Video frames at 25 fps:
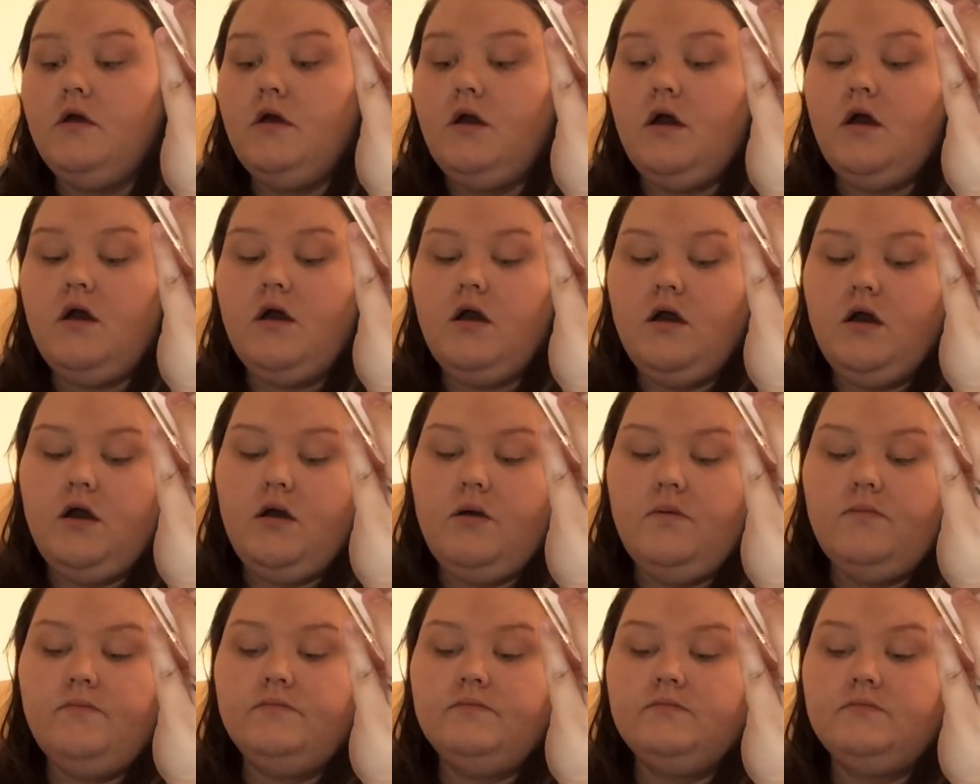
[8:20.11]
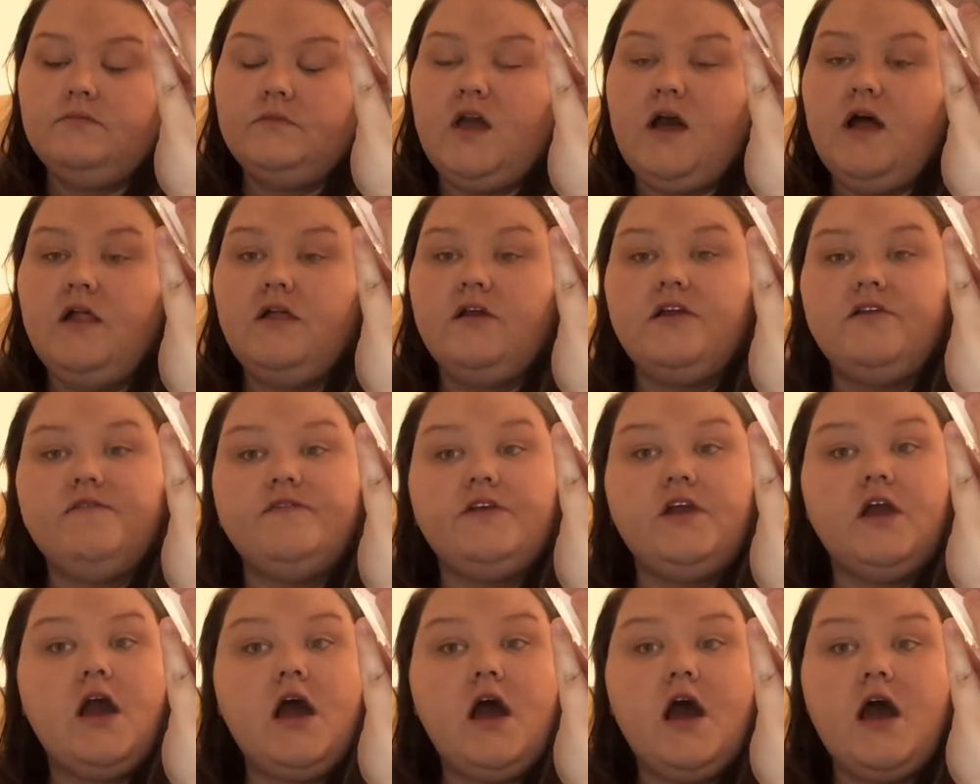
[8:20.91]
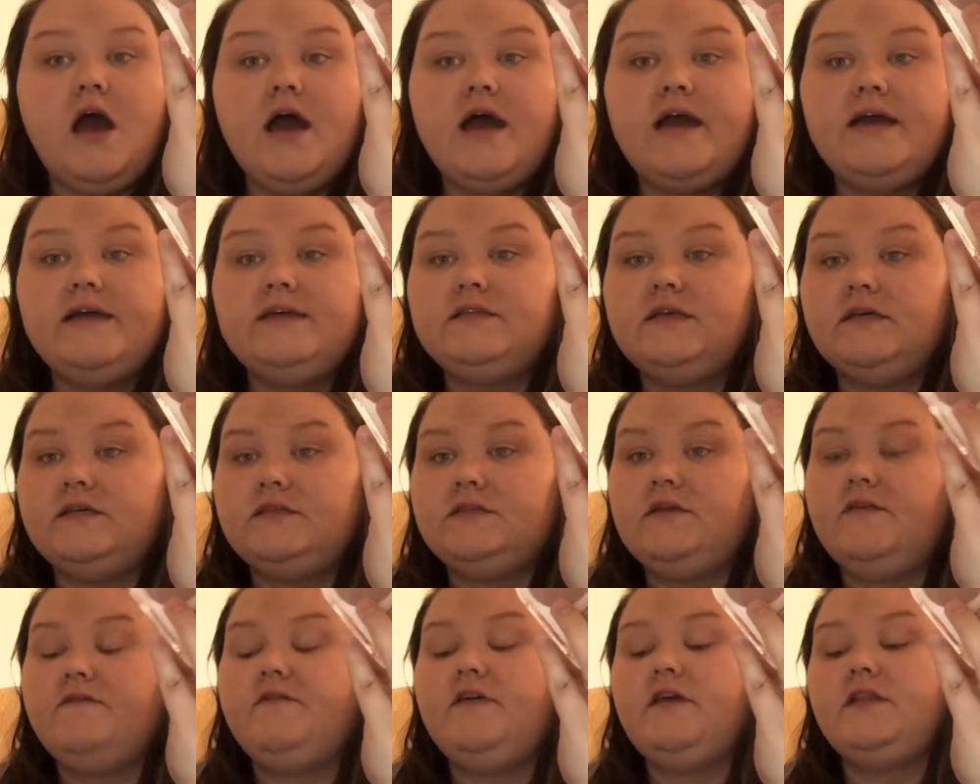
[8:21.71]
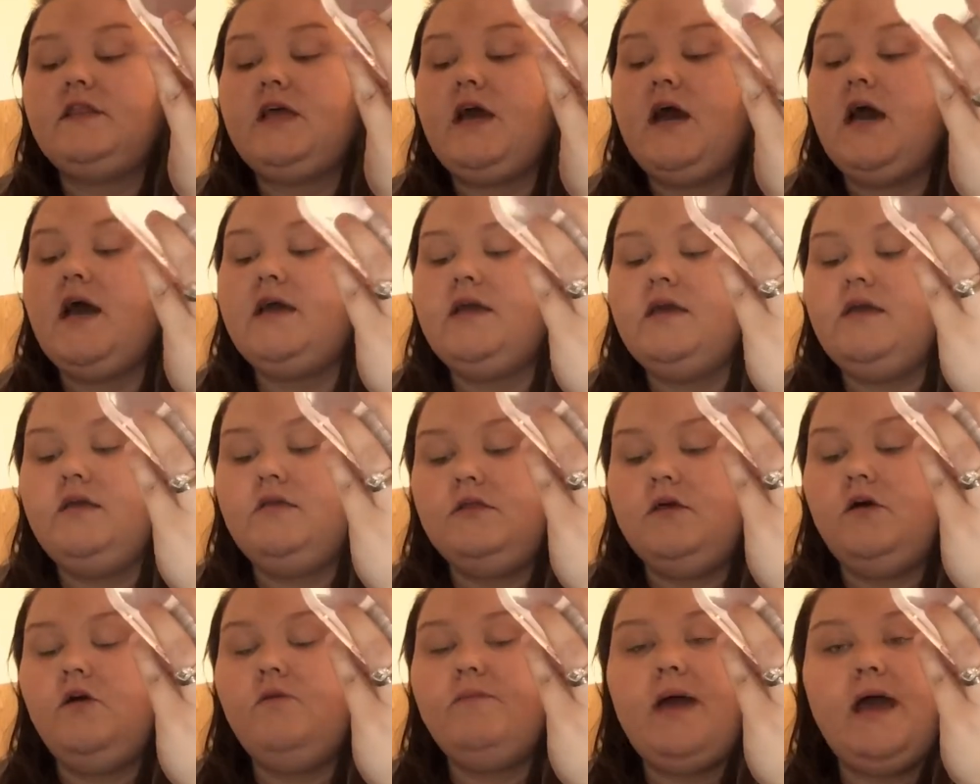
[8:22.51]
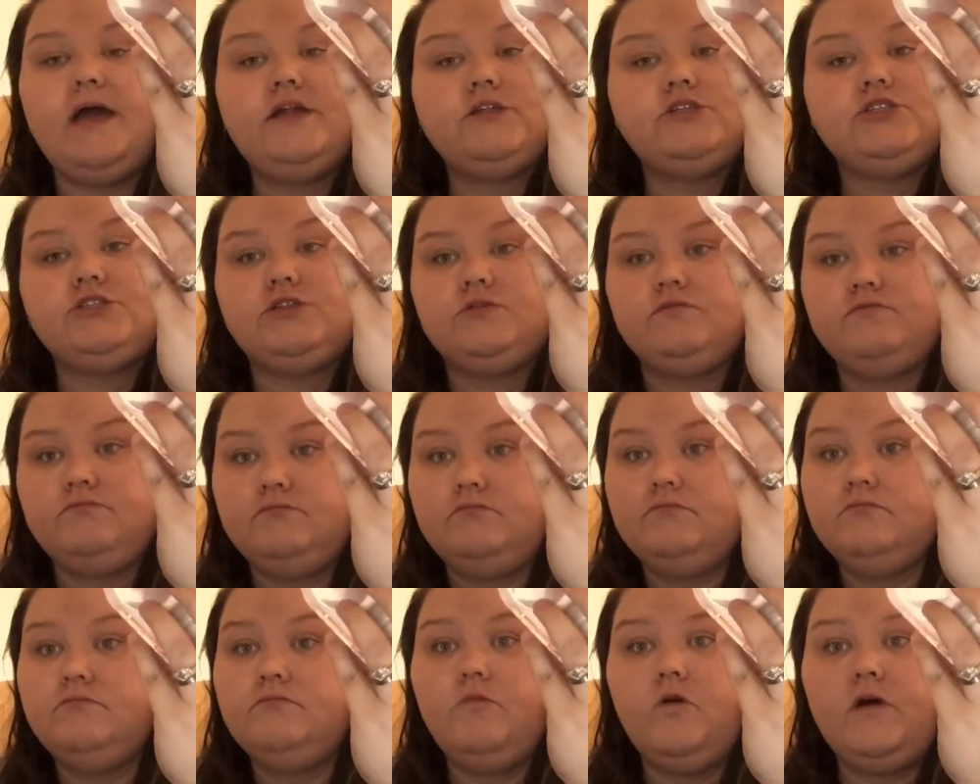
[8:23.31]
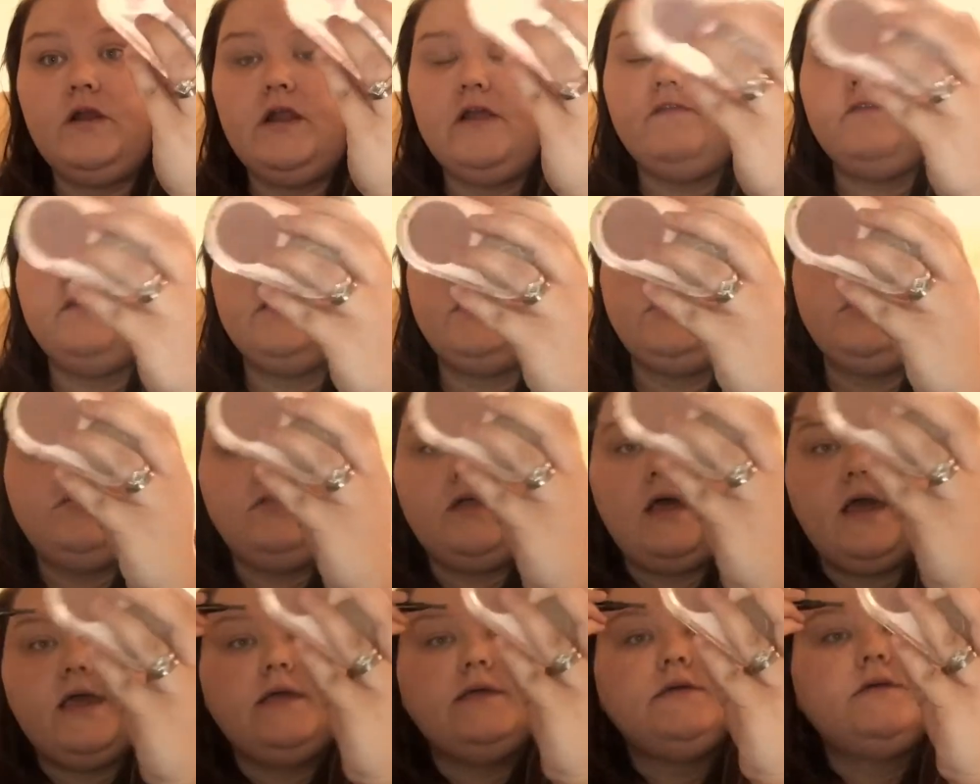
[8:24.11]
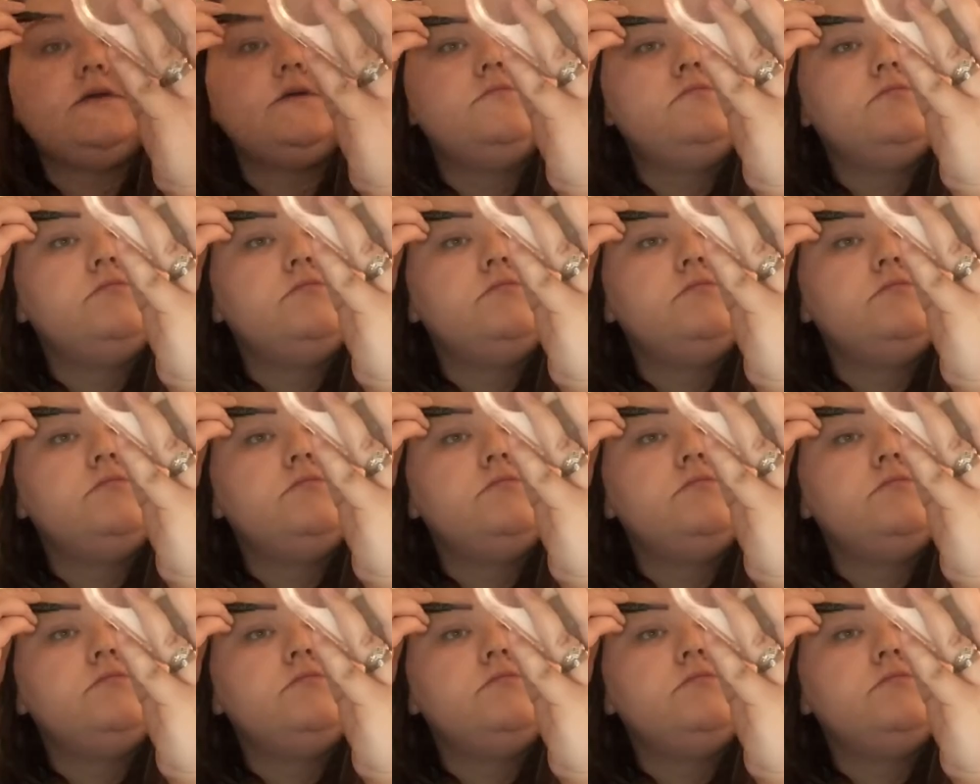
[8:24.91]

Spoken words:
color of your eyes, like stuff like that, and they'll match whatever you like